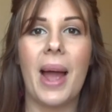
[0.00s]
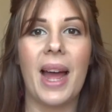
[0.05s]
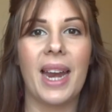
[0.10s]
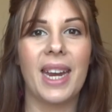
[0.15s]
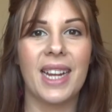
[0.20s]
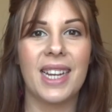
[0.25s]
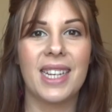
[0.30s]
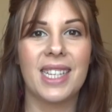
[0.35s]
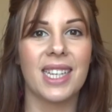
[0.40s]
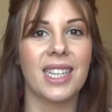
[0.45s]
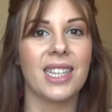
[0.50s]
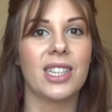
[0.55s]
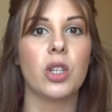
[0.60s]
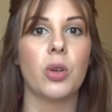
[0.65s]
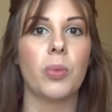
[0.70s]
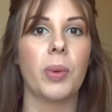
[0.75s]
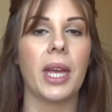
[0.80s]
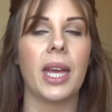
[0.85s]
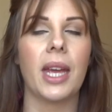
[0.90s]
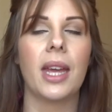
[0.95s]
panicked a
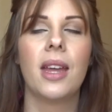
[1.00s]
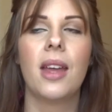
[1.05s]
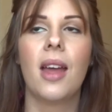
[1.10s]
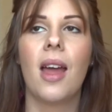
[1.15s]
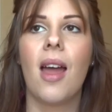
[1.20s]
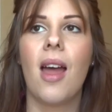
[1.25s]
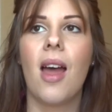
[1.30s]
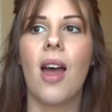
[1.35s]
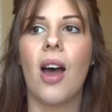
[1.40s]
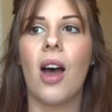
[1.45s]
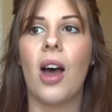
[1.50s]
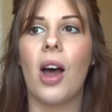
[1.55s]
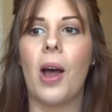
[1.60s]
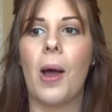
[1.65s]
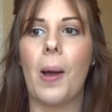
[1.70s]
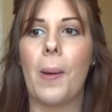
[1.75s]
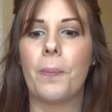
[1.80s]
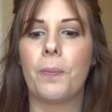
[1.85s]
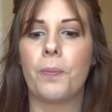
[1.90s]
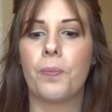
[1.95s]
little bit
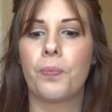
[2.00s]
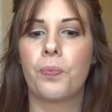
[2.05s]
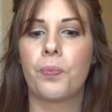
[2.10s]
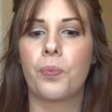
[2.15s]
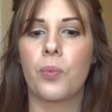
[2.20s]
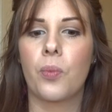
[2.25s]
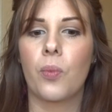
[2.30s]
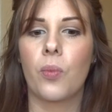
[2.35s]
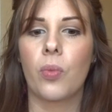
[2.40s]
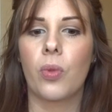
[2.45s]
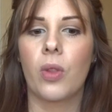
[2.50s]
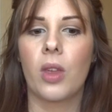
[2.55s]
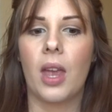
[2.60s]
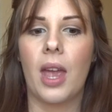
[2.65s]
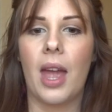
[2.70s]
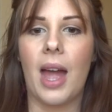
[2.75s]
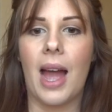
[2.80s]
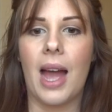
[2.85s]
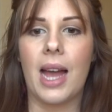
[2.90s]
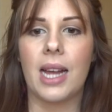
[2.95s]
um,
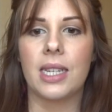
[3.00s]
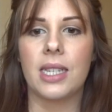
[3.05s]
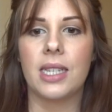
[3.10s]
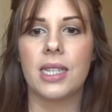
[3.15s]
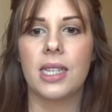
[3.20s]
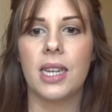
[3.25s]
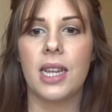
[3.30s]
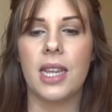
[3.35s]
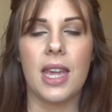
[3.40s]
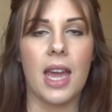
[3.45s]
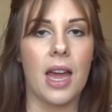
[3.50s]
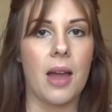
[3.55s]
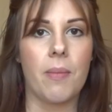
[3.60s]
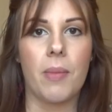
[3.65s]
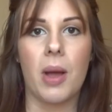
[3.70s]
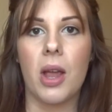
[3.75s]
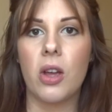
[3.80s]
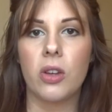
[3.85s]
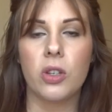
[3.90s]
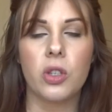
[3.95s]
and yeah,
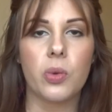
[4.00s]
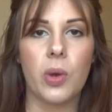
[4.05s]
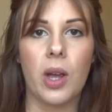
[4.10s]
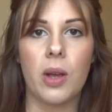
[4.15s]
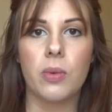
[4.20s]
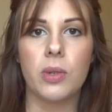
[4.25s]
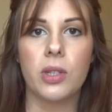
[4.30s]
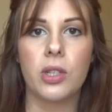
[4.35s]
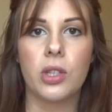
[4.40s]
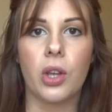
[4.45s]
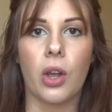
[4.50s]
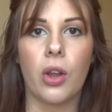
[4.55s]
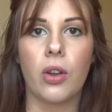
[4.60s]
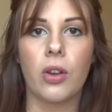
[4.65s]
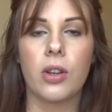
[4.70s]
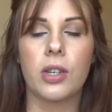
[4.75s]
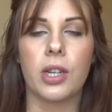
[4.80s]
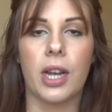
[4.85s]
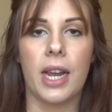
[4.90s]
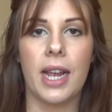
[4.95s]
my underwear was
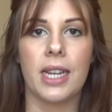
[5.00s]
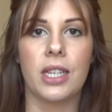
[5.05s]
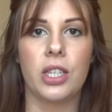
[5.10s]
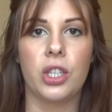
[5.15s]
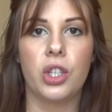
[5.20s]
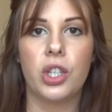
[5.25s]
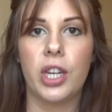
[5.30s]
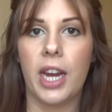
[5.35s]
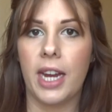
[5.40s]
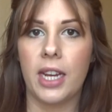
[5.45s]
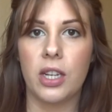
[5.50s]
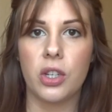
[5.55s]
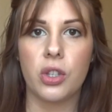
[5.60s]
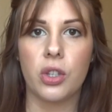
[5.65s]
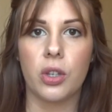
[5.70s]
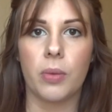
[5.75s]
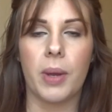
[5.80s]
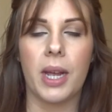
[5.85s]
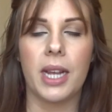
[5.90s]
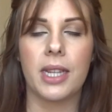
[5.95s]
soaked. I had to change
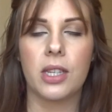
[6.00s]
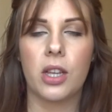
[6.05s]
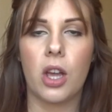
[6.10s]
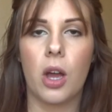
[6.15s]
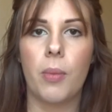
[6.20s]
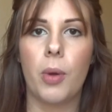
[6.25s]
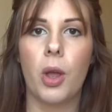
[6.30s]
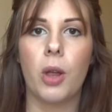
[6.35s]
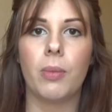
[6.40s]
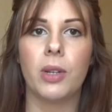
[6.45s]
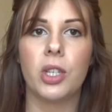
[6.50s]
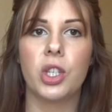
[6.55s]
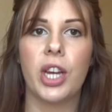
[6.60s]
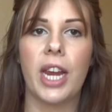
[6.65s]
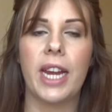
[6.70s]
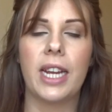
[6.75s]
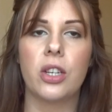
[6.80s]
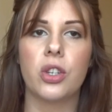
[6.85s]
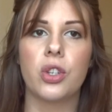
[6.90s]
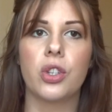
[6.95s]
them. I had to come home and
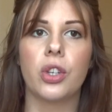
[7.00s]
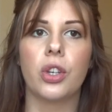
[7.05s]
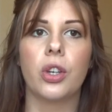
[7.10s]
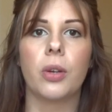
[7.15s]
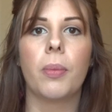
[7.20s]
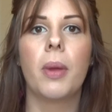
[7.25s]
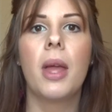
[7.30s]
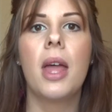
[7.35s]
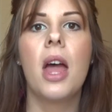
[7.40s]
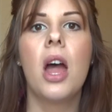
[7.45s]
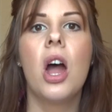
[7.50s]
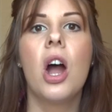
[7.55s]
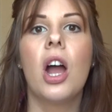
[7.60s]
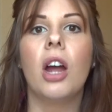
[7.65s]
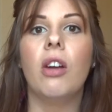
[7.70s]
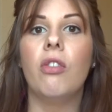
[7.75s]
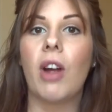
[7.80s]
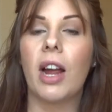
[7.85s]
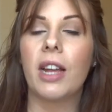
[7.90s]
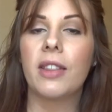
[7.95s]
change them.
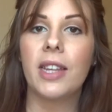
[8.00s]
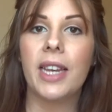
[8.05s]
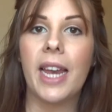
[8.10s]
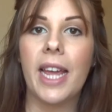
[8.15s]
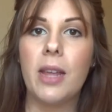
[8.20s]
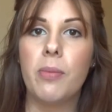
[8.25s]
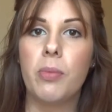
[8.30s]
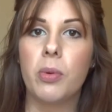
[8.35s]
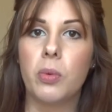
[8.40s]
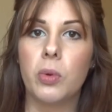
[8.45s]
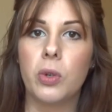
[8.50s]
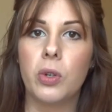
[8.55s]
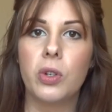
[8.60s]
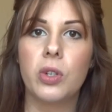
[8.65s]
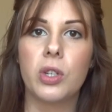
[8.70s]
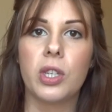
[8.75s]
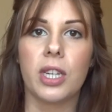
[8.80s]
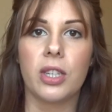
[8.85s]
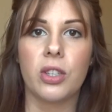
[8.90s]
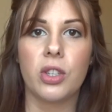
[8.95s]
I rang the labour
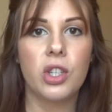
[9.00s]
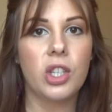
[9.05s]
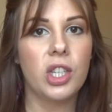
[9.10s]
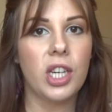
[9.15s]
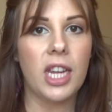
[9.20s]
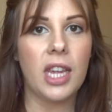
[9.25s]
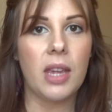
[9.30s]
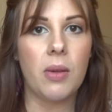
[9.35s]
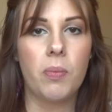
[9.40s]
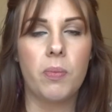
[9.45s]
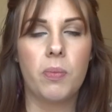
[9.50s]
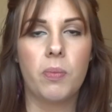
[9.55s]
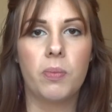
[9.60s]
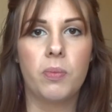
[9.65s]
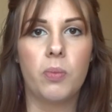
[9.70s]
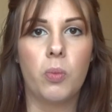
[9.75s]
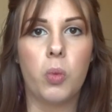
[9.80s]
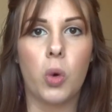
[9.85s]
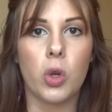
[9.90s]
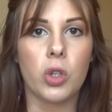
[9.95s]
ward and she
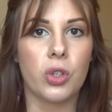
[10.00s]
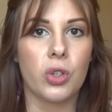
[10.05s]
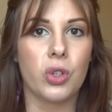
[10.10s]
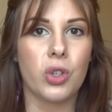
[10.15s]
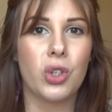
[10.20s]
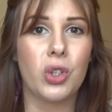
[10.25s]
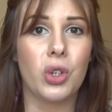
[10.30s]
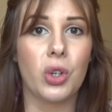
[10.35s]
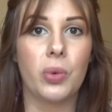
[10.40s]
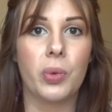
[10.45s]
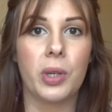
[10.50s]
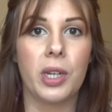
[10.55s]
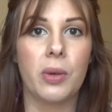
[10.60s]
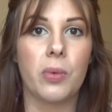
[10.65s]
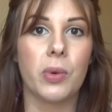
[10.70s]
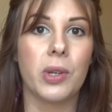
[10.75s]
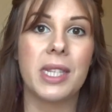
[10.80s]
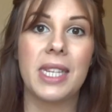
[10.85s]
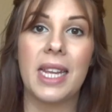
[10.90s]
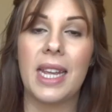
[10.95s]
wasn't sure what
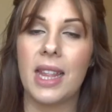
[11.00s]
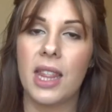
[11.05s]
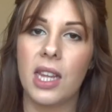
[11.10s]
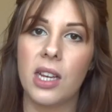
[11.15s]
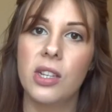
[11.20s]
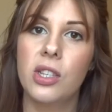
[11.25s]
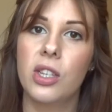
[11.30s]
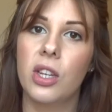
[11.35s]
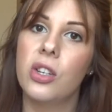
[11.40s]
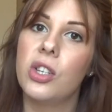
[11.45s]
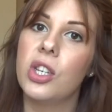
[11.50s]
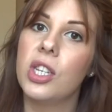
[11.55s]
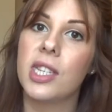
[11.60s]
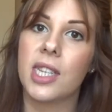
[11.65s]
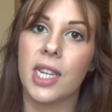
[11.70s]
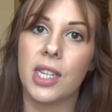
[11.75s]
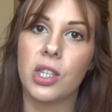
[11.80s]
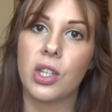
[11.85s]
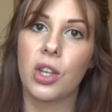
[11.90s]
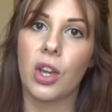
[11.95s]
it was either. So she
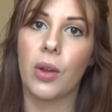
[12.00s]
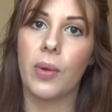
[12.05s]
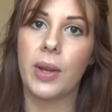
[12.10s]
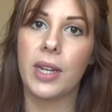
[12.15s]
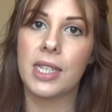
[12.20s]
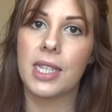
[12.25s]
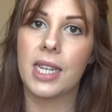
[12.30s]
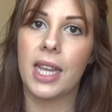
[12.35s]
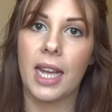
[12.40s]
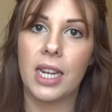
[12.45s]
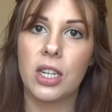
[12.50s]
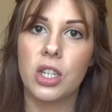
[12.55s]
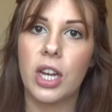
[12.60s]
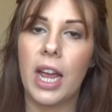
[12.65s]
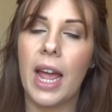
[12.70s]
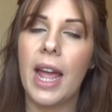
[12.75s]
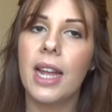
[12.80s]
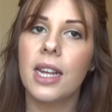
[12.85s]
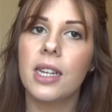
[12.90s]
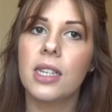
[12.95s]
said to go in to get
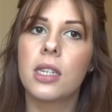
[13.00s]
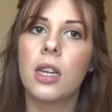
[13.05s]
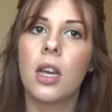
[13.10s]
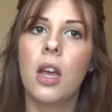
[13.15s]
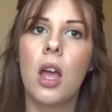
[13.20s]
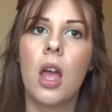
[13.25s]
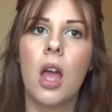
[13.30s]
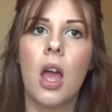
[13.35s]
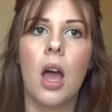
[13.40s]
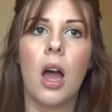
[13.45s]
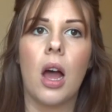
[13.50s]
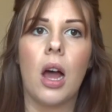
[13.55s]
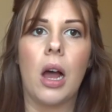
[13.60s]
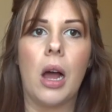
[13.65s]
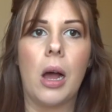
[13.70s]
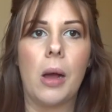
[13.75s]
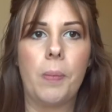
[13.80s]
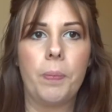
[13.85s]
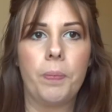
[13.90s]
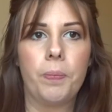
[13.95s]
checked.
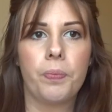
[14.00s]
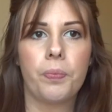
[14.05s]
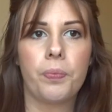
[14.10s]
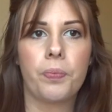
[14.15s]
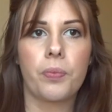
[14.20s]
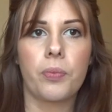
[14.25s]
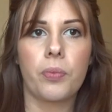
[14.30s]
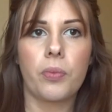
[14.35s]
Um,